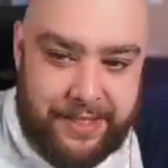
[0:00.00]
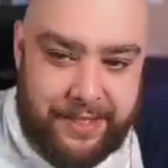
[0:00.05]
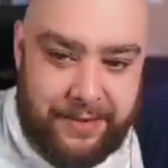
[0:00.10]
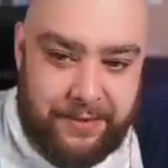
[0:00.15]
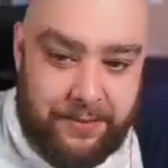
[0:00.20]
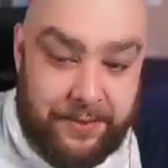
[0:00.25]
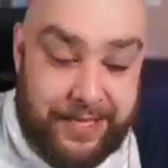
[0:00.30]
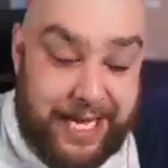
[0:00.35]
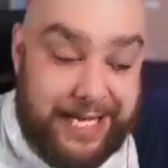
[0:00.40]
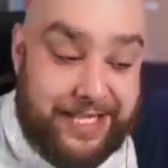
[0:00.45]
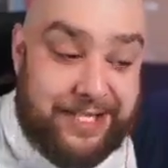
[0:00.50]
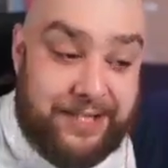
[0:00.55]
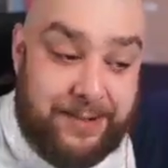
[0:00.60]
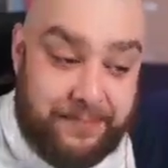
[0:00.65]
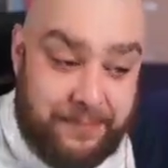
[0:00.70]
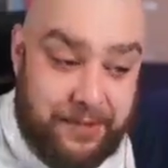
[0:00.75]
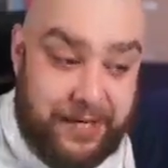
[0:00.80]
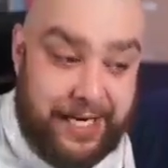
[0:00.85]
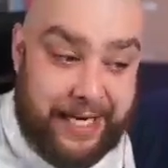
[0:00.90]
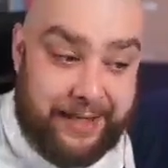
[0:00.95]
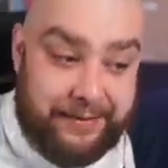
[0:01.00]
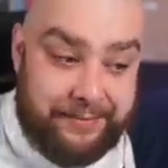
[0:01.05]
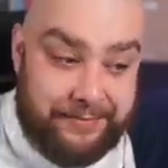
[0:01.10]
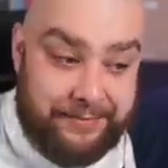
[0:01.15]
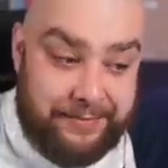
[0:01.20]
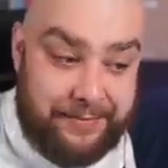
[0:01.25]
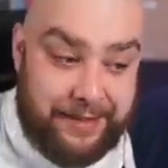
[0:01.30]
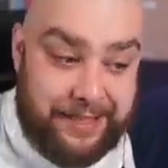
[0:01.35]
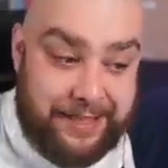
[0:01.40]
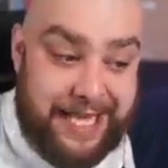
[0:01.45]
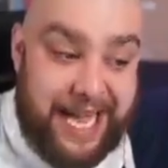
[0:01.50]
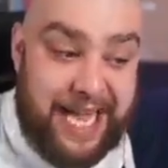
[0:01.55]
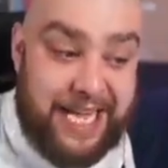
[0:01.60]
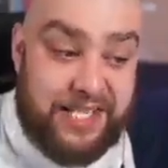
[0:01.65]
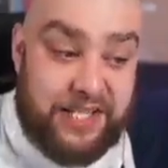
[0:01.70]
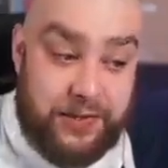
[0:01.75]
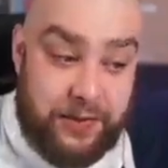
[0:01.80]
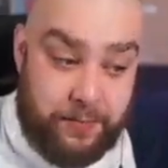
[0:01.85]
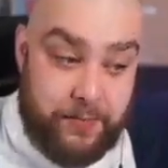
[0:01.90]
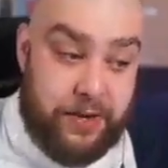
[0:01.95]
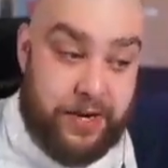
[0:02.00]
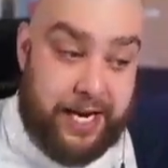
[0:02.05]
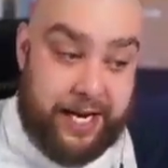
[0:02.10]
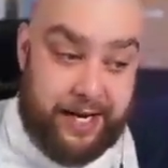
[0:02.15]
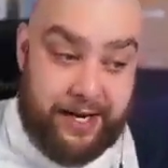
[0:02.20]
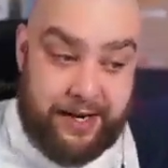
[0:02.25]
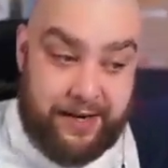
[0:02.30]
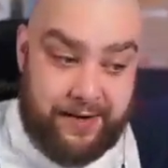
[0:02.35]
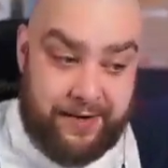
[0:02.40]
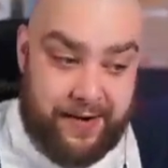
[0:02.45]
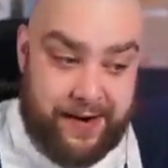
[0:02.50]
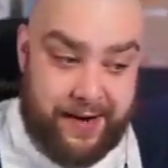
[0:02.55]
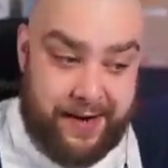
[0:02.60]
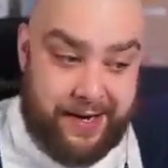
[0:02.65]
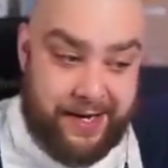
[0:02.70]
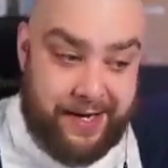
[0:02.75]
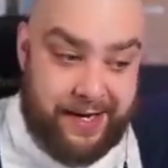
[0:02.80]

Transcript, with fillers: Well, there's some money. There's some money, all right?